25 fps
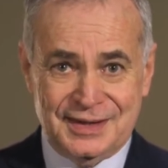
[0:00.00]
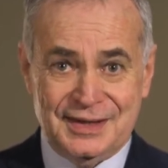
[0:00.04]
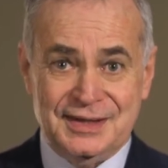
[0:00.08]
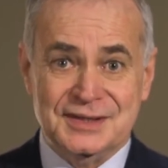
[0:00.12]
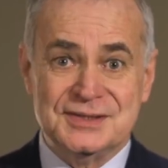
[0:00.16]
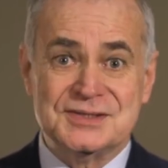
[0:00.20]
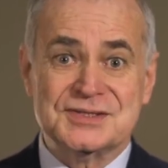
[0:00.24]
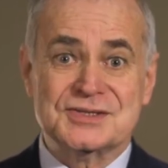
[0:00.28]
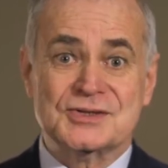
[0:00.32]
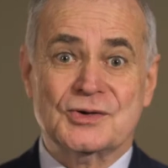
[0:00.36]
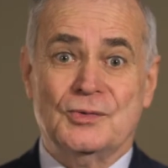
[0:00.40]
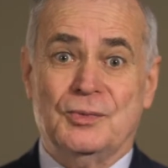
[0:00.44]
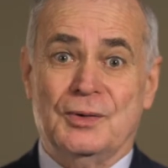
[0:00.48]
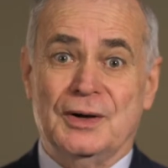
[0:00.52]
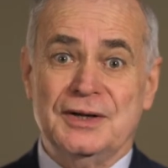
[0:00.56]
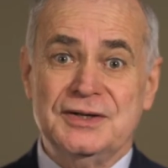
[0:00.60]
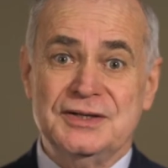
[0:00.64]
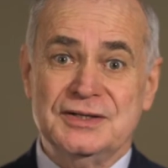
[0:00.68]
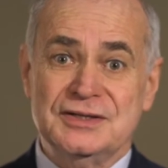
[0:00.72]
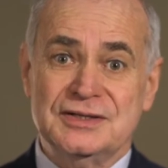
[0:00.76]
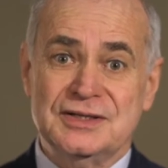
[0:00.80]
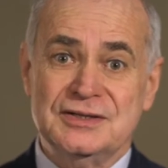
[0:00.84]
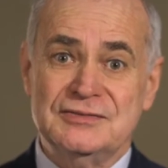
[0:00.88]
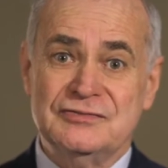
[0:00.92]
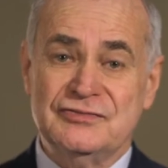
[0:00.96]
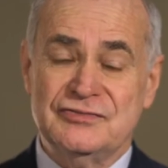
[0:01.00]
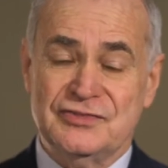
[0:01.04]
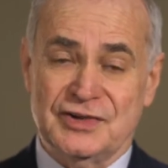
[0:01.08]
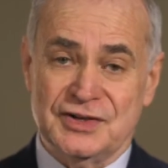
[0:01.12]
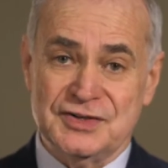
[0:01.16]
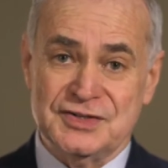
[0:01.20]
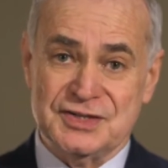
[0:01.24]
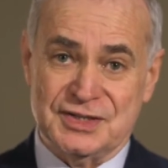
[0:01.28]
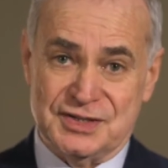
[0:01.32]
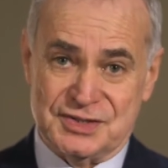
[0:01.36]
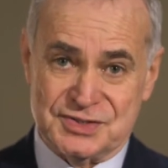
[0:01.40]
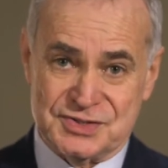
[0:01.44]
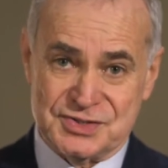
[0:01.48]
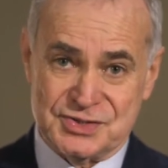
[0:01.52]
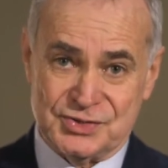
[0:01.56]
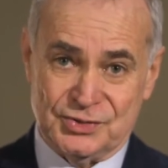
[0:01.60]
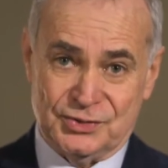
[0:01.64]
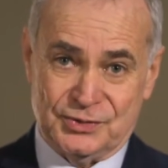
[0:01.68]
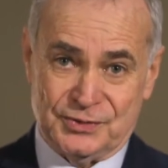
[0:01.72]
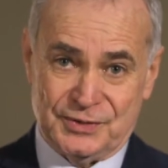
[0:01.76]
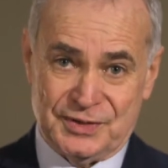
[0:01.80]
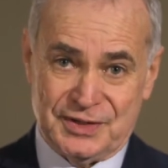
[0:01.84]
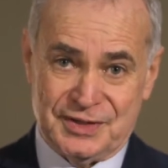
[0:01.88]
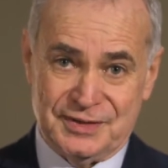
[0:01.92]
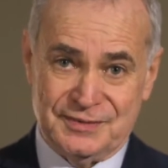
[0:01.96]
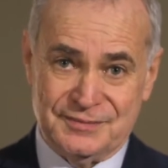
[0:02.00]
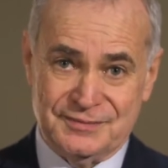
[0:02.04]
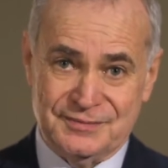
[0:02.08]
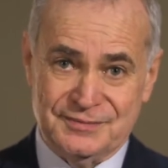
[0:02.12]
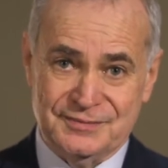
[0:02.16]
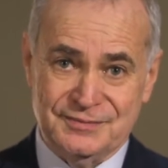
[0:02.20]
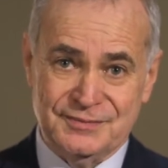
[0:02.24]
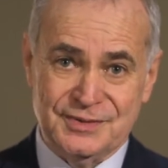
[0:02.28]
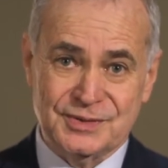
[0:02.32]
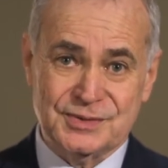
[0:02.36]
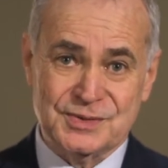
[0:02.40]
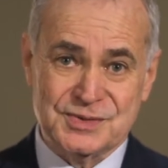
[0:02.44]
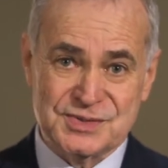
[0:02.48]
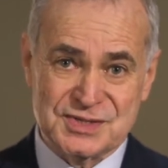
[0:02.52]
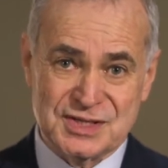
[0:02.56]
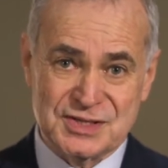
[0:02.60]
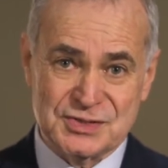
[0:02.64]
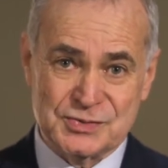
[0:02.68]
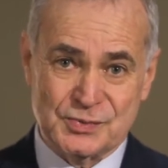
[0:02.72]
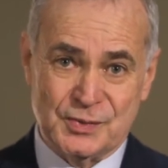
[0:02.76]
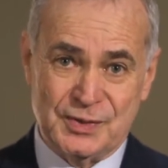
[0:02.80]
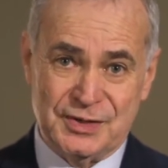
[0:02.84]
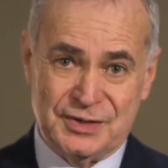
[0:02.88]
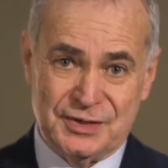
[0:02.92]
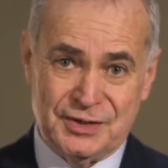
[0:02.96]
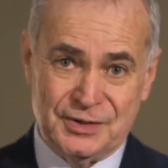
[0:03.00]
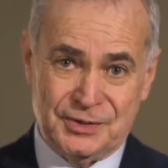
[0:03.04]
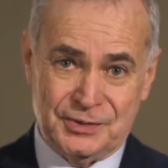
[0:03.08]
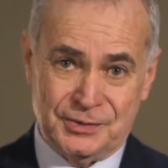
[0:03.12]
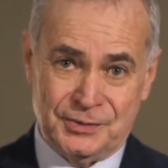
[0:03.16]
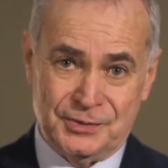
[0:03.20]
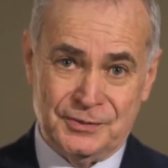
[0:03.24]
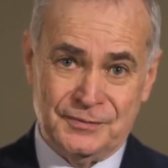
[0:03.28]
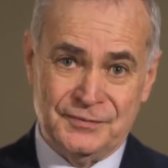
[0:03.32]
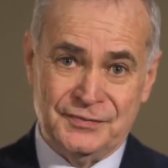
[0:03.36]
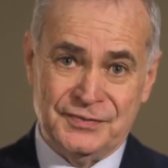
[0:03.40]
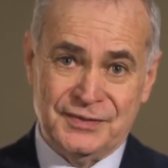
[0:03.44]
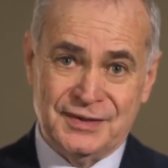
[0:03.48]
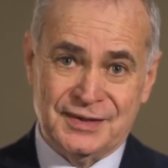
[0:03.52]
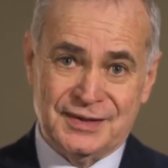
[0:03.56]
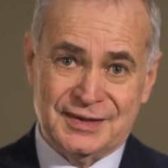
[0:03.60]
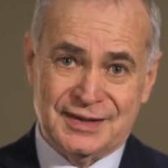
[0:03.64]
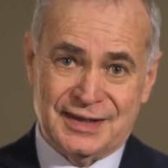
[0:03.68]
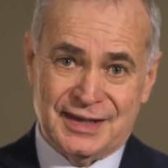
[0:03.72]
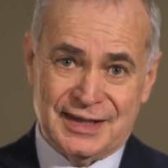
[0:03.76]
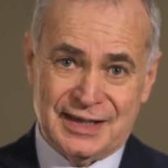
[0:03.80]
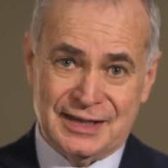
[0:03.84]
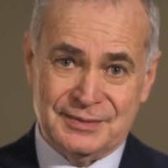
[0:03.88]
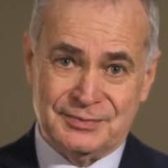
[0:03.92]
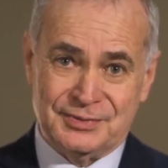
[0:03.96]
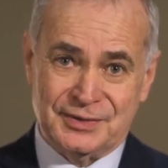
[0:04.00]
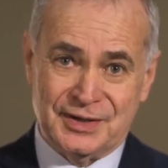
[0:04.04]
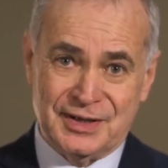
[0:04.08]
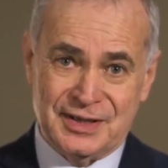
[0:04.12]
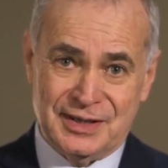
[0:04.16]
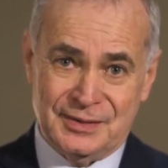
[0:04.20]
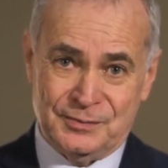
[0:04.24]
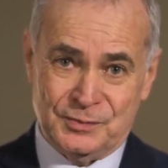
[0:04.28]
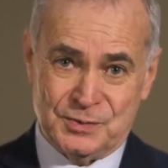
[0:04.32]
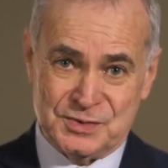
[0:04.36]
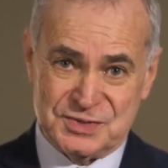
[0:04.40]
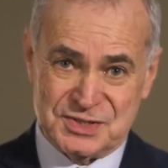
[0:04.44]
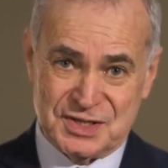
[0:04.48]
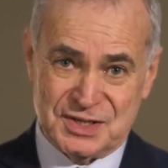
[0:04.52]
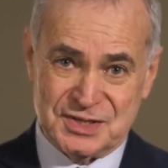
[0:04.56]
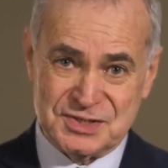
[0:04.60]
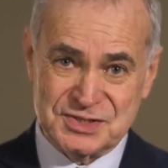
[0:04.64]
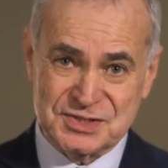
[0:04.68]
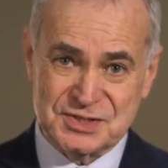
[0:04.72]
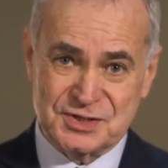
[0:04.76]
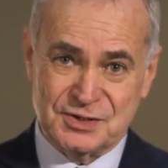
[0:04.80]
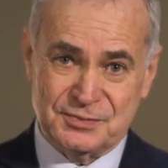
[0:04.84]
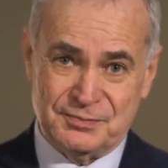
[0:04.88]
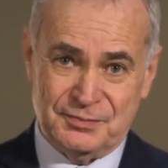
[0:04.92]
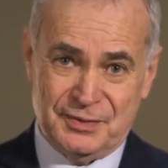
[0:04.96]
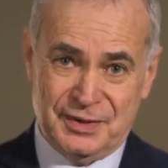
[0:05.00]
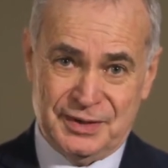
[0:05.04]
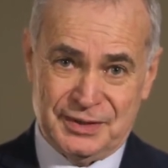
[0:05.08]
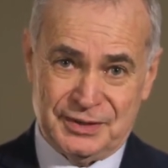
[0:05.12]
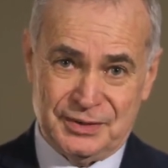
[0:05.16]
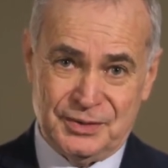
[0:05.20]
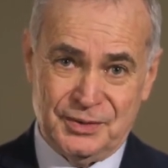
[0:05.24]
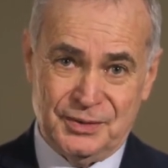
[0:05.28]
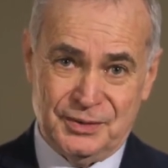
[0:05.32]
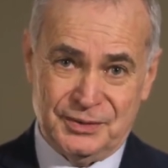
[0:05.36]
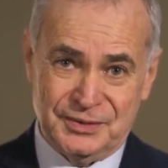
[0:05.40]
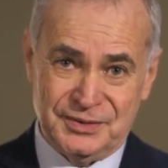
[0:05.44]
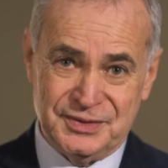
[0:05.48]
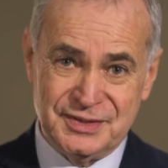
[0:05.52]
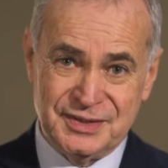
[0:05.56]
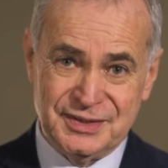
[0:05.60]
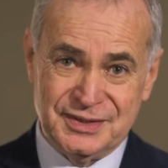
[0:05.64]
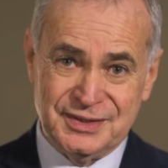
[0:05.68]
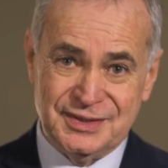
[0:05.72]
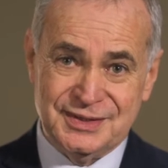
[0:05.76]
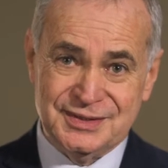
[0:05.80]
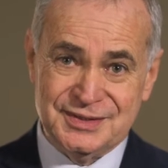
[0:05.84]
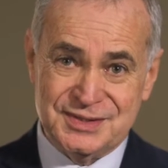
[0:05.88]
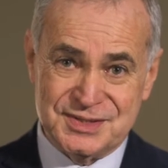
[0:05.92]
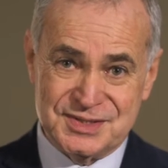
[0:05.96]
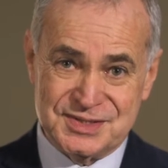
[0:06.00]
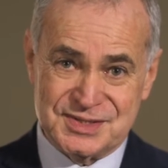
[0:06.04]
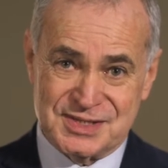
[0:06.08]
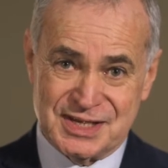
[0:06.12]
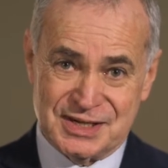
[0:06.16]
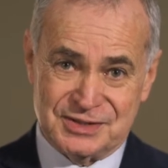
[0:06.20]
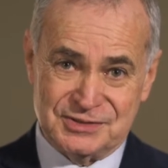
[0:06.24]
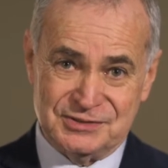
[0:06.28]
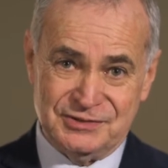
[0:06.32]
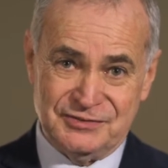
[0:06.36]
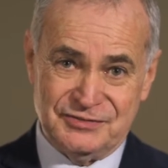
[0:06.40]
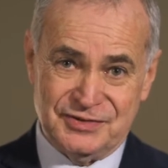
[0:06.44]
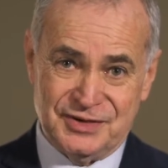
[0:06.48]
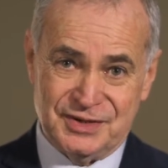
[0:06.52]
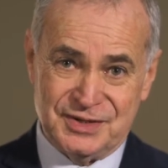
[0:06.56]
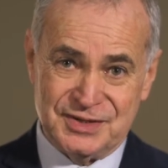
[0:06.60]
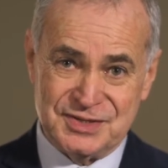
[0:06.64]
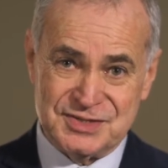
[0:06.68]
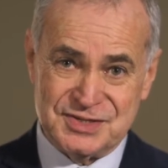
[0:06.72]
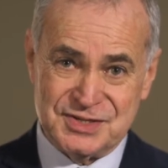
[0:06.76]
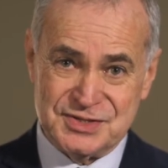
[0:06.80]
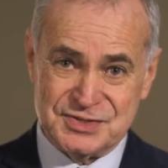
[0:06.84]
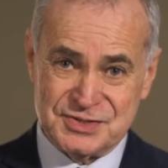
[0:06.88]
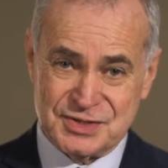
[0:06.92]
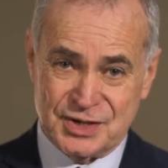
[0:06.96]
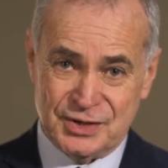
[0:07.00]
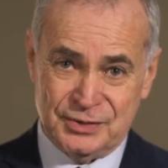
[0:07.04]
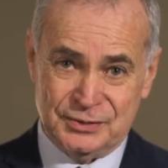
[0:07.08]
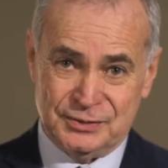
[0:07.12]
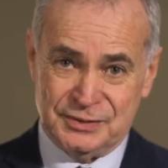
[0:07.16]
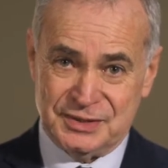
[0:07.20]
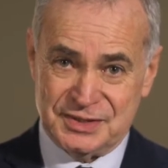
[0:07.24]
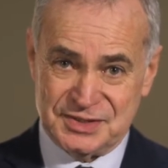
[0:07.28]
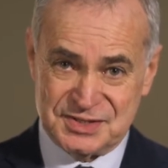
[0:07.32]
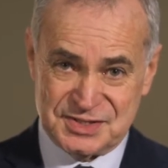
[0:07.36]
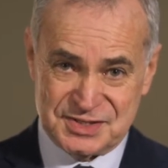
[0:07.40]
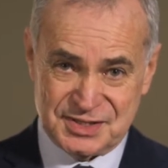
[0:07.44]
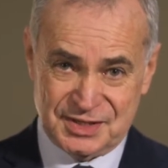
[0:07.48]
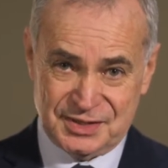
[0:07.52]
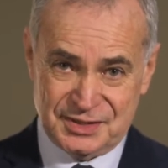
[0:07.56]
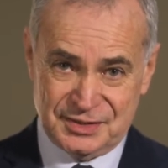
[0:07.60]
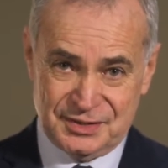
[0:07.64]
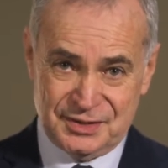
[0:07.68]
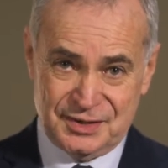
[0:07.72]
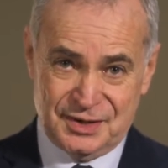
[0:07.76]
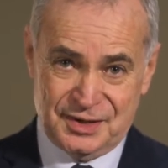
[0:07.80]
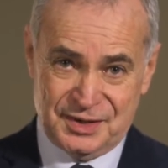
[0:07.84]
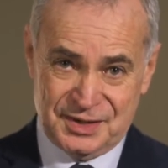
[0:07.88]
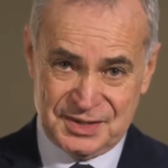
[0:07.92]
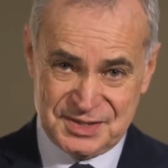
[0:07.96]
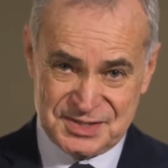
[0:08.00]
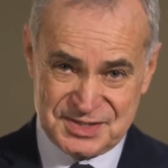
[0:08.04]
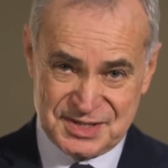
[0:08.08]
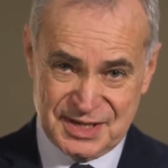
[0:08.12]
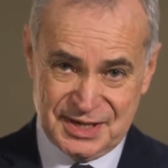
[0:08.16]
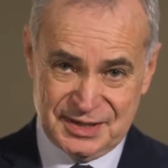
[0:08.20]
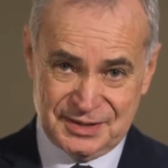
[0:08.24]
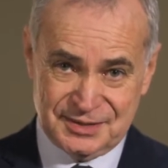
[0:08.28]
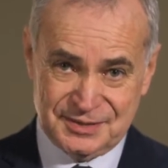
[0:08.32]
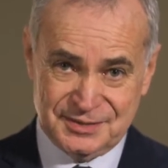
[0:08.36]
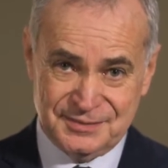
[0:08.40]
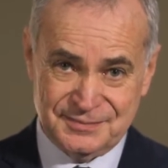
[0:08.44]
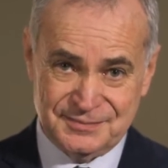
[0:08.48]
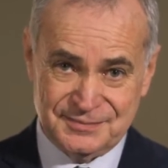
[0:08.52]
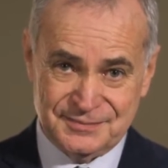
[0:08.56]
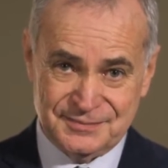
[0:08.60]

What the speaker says: It's quite a confronting story, because as we know, Abraham was asked by God to sacrifice his only son, Isaac.